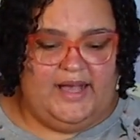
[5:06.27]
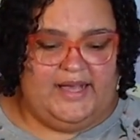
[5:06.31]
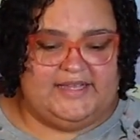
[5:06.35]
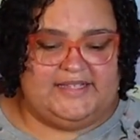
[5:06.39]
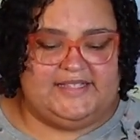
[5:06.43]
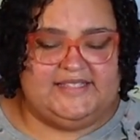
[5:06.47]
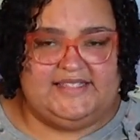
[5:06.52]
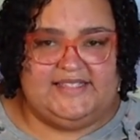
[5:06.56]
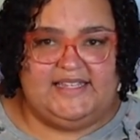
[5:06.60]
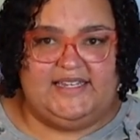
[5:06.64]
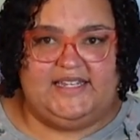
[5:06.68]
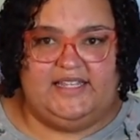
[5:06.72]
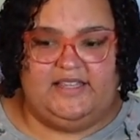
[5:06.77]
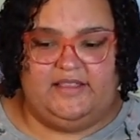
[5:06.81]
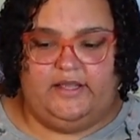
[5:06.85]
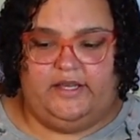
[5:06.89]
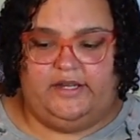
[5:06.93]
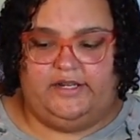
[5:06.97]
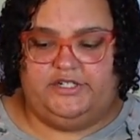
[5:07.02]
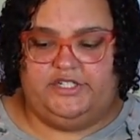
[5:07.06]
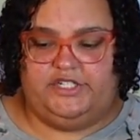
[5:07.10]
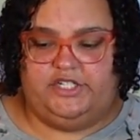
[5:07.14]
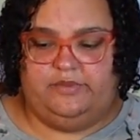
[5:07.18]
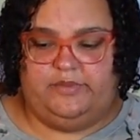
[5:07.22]
sit in
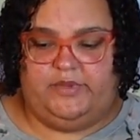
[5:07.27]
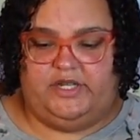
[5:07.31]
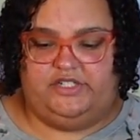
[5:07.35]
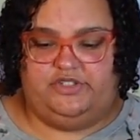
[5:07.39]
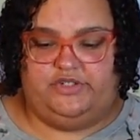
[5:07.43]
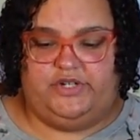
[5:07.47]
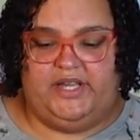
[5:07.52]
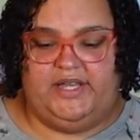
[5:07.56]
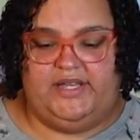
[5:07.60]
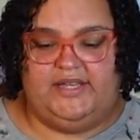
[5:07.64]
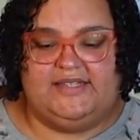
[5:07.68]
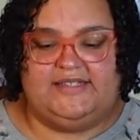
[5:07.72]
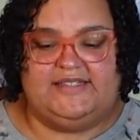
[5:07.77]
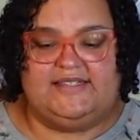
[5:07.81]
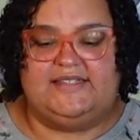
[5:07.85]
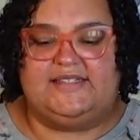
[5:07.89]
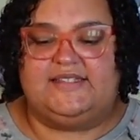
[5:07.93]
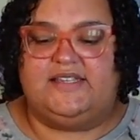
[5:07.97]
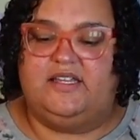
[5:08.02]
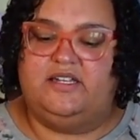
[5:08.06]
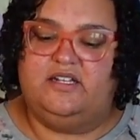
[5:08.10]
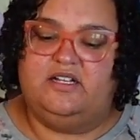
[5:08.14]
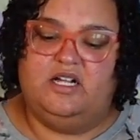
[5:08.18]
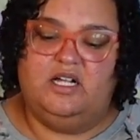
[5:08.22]
there too much, right? Because it's
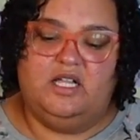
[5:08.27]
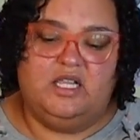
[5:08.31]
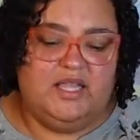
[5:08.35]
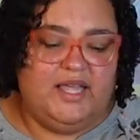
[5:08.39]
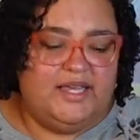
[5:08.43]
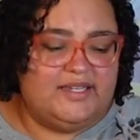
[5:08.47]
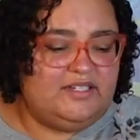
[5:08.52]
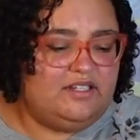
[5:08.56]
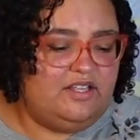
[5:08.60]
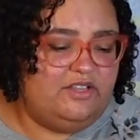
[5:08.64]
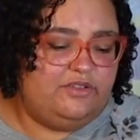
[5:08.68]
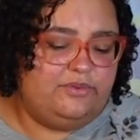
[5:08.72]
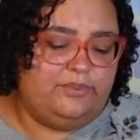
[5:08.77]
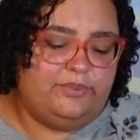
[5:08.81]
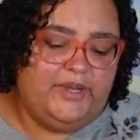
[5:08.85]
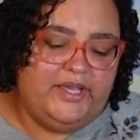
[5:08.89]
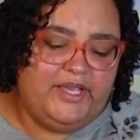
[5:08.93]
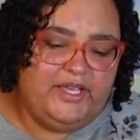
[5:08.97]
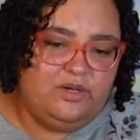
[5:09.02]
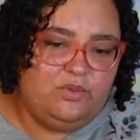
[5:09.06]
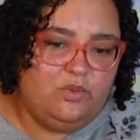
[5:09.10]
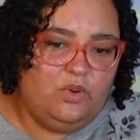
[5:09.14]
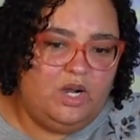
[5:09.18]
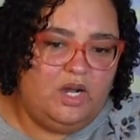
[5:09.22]
gonna collect all the
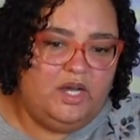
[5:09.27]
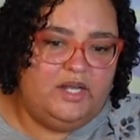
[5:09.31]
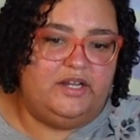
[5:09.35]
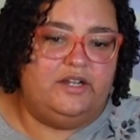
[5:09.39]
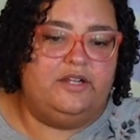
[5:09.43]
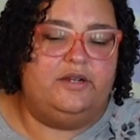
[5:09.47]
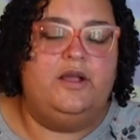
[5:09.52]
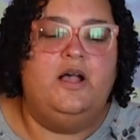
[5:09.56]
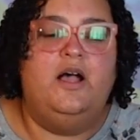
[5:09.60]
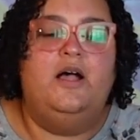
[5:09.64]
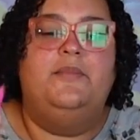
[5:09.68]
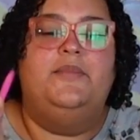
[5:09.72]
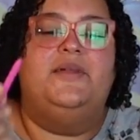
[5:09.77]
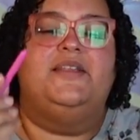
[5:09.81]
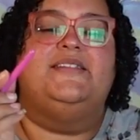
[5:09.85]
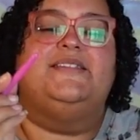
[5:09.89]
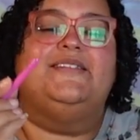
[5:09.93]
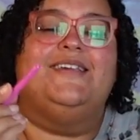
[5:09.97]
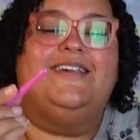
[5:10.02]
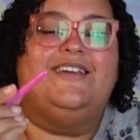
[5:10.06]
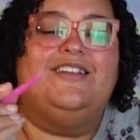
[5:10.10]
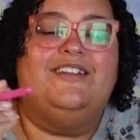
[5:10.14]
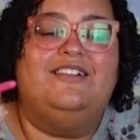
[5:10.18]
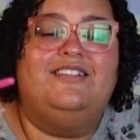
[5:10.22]
rainwater, but it's
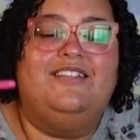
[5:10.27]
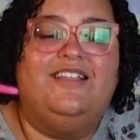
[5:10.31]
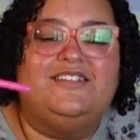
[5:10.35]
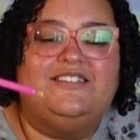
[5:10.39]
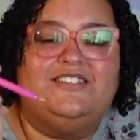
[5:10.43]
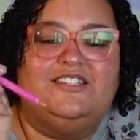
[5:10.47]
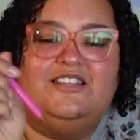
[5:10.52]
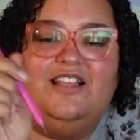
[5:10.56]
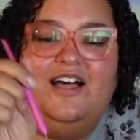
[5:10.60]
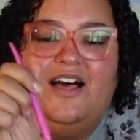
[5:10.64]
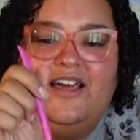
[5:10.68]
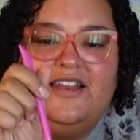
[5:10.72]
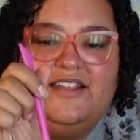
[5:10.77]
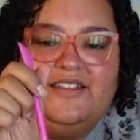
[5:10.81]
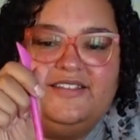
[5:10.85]
not gonna collect a lot.